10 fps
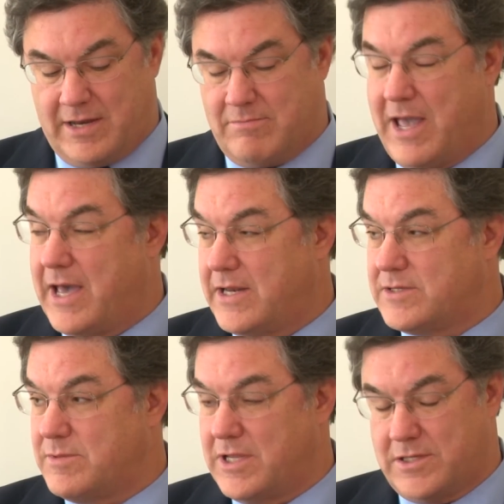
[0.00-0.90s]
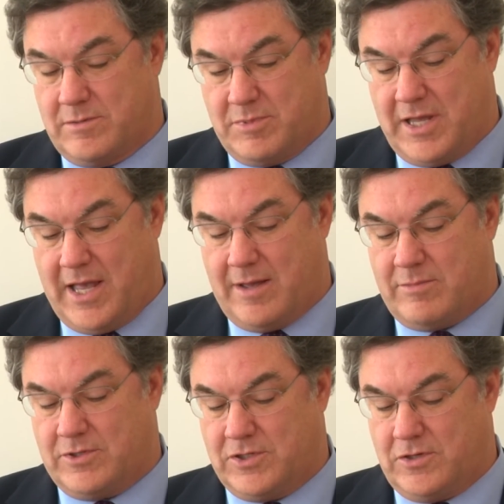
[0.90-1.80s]
and management to be
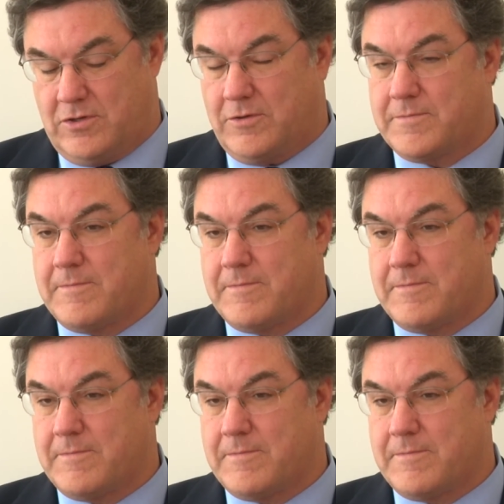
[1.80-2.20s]
able to